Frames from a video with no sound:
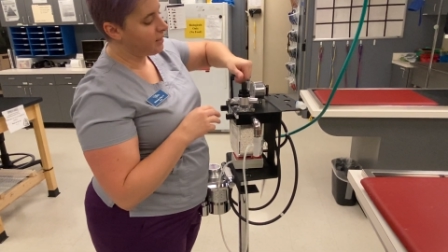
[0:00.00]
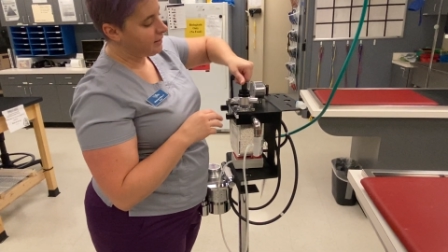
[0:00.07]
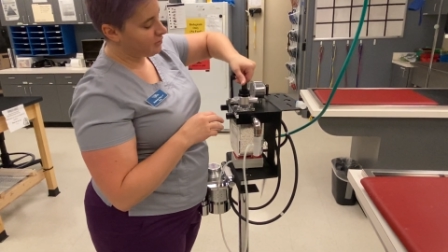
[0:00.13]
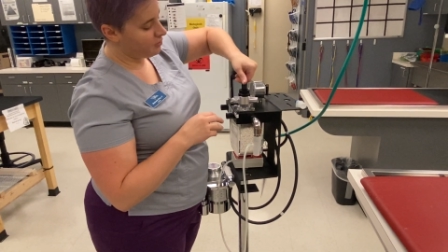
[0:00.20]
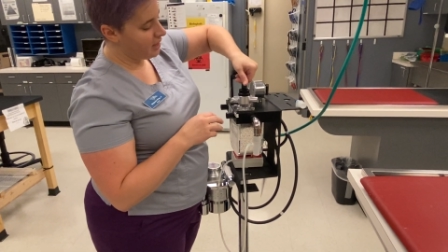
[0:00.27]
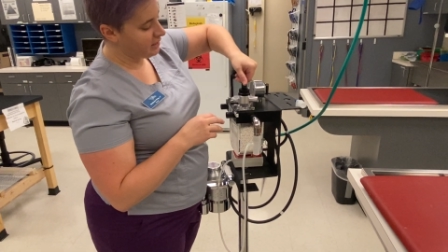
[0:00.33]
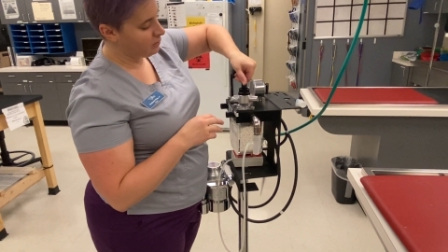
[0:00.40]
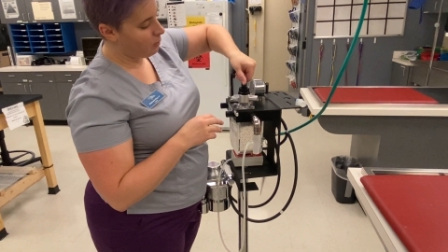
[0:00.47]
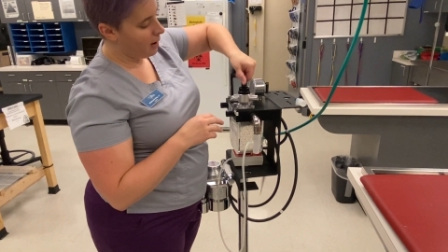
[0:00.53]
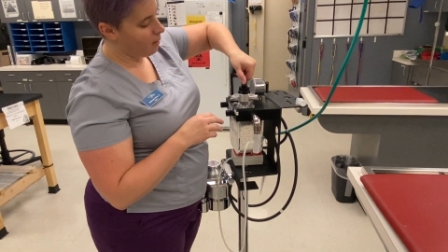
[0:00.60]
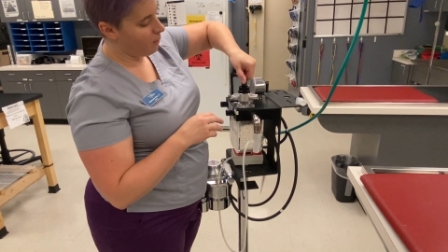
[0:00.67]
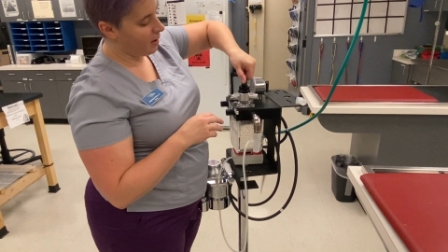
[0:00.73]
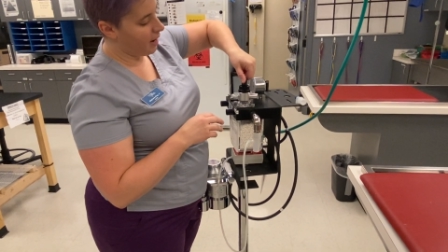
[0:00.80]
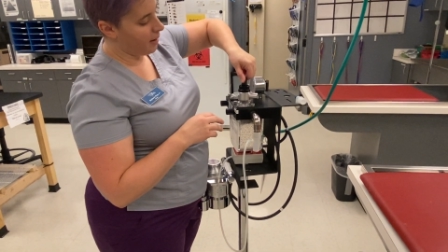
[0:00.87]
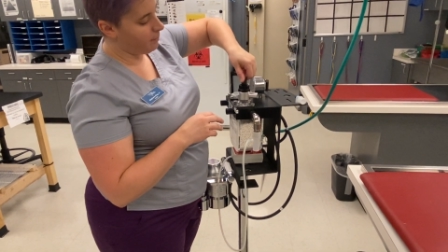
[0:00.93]
So that's why
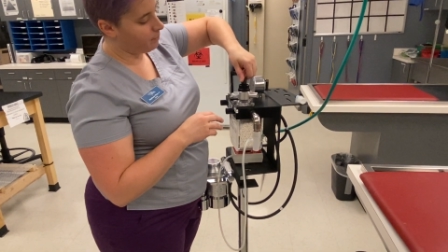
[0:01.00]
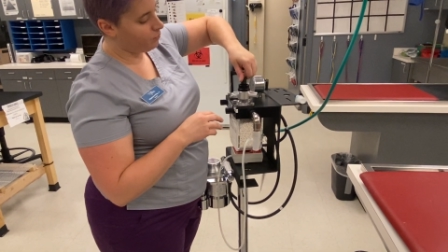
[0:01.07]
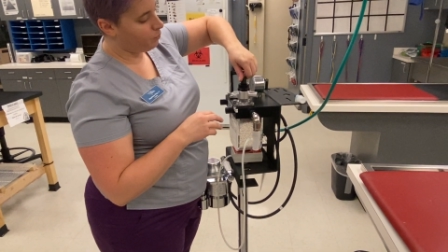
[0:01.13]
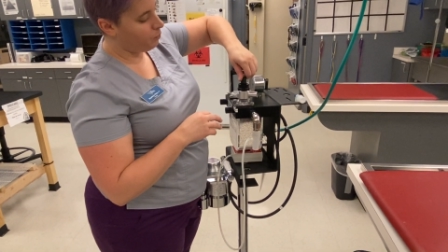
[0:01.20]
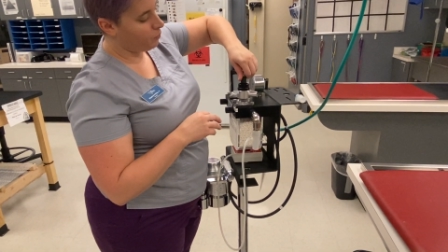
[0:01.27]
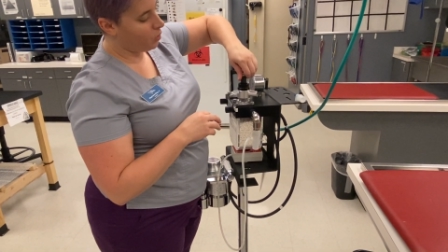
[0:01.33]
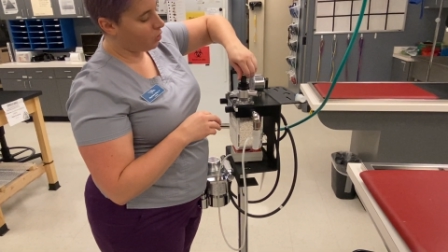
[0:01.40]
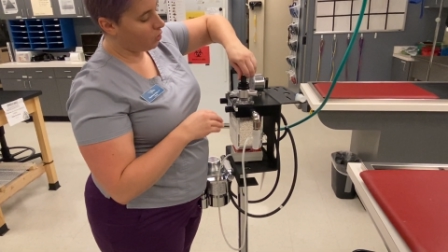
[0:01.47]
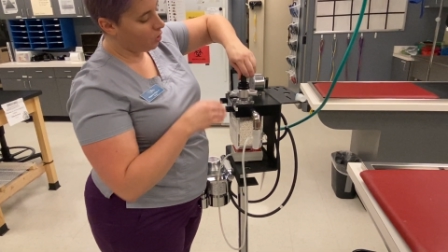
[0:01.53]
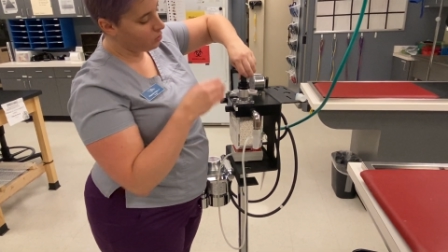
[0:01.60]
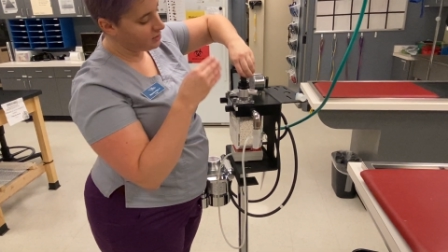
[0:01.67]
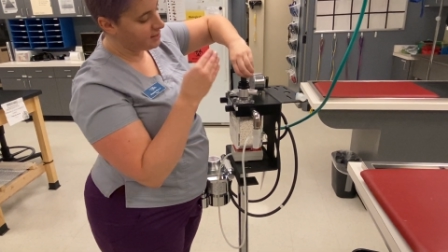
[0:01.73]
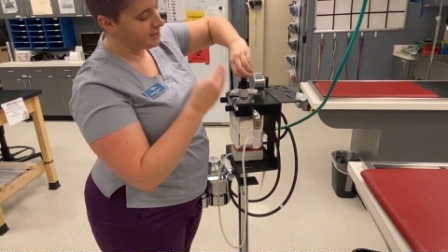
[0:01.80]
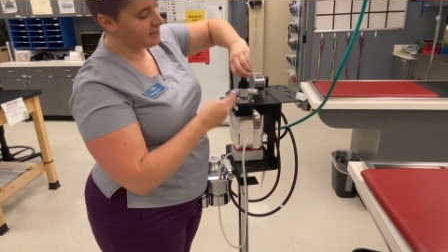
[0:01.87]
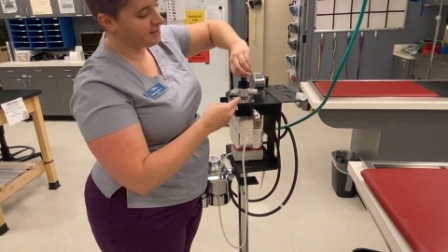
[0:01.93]
when I
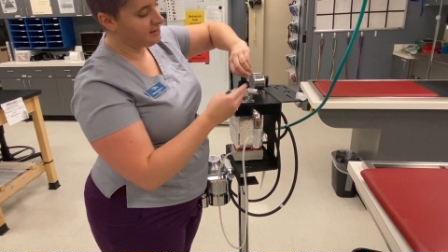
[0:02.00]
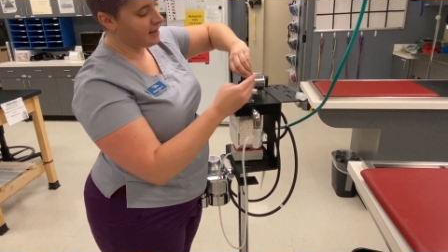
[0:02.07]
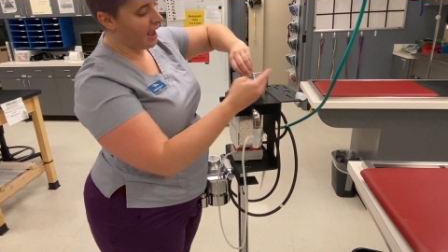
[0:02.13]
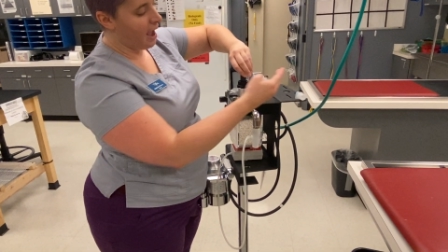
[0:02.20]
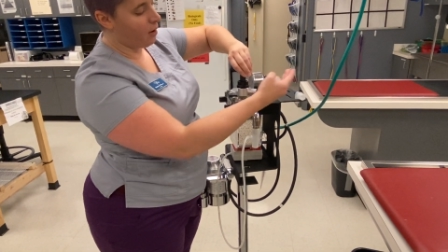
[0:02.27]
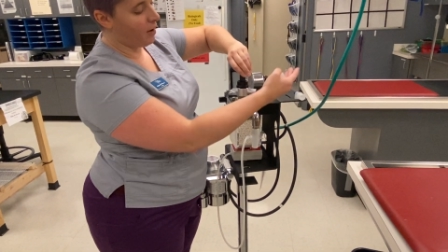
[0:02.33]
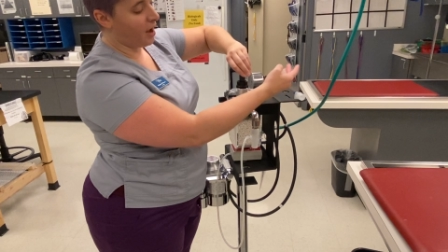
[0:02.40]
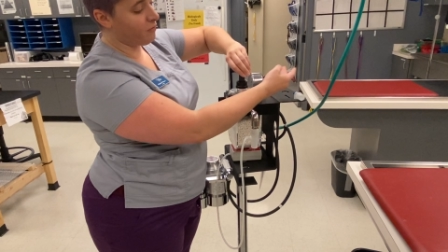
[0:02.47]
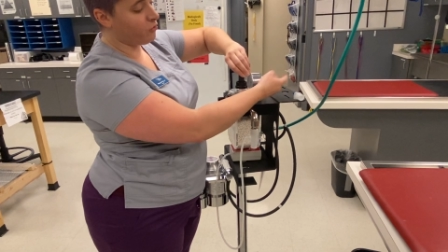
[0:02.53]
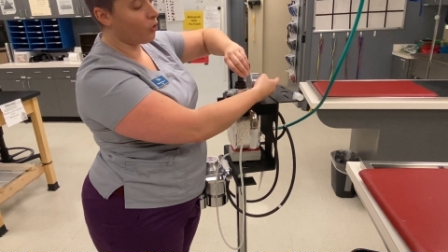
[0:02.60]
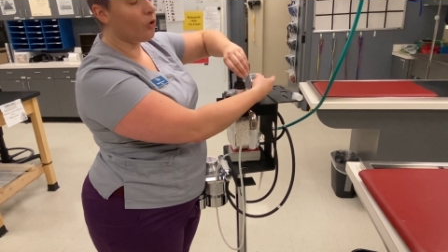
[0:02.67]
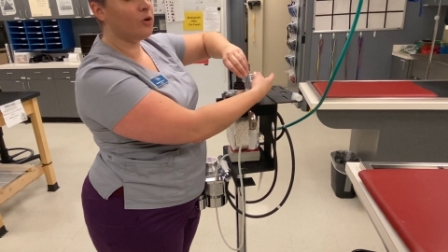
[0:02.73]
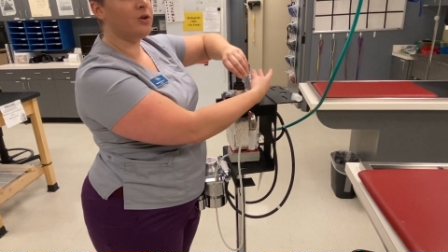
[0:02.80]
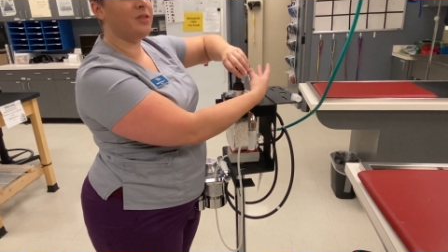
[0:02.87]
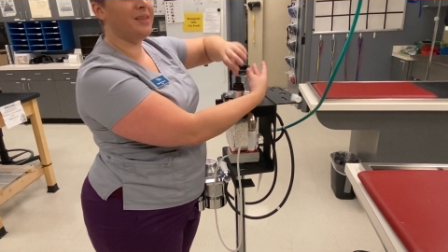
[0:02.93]
close this down, I've
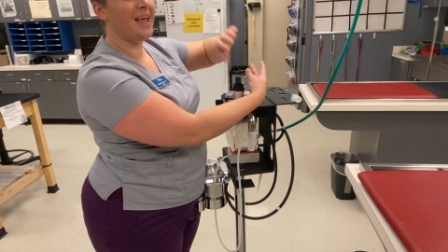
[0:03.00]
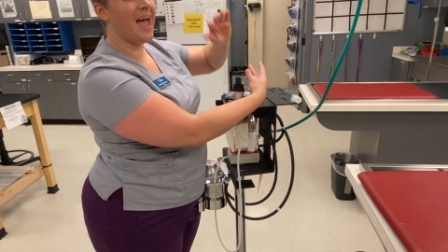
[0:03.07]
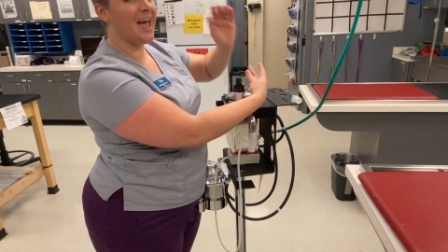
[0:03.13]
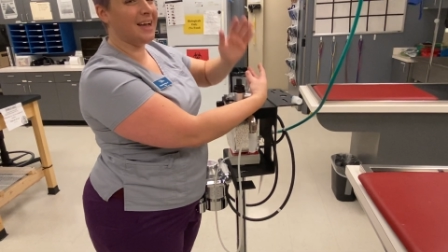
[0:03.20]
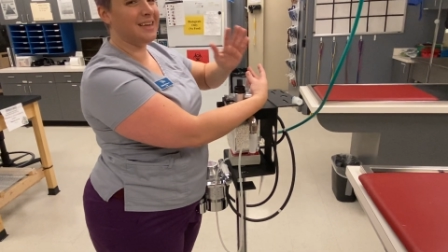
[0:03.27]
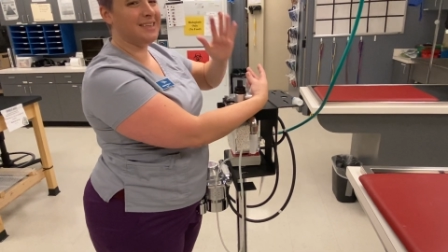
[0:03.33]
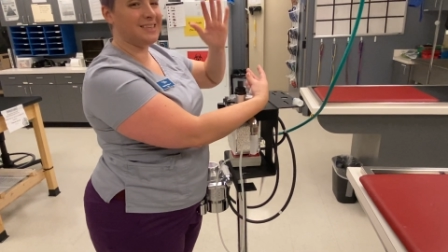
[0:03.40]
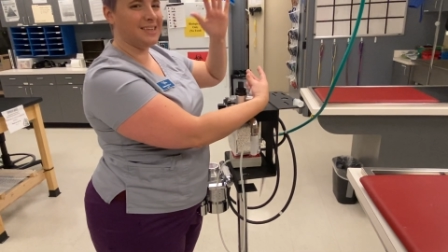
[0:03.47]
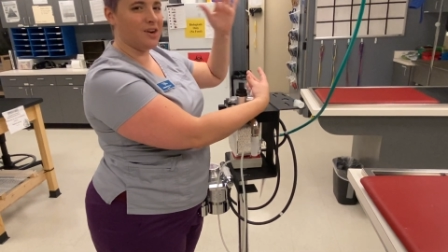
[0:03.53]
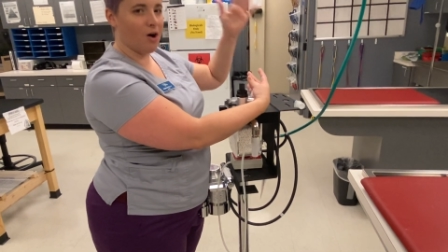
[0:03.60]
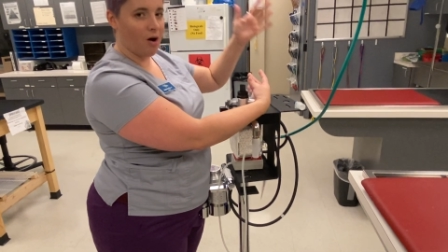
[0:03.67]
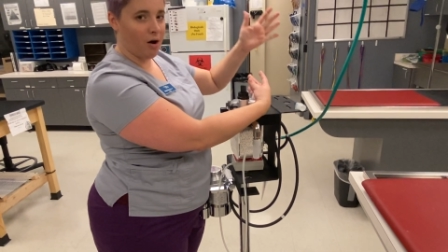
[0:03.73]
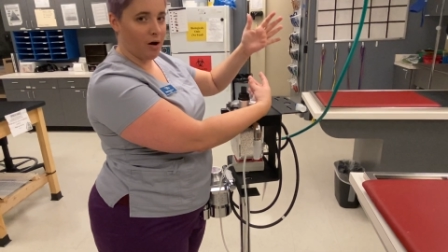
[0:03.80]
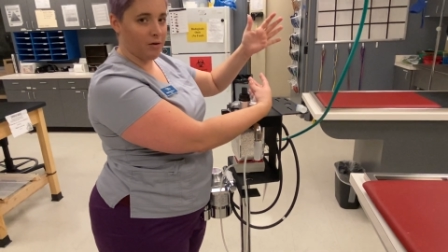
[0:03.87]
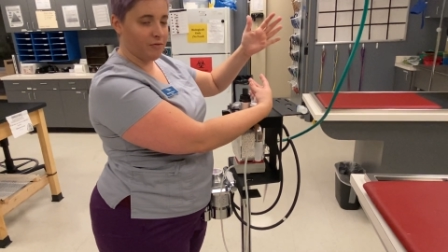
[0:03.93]
turned the exit
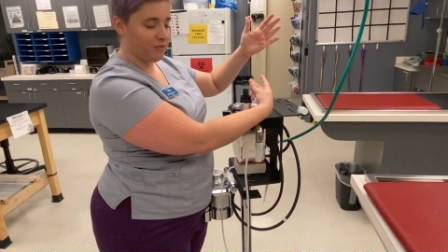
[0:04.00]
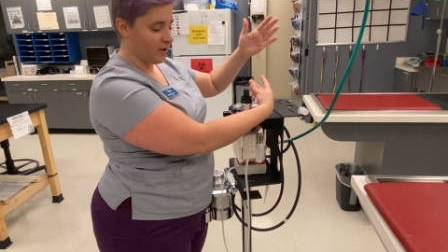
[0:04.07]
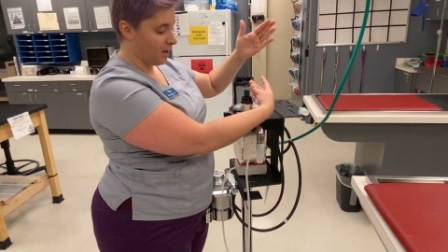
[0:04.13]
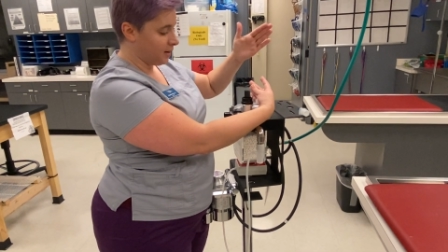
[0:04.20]
off.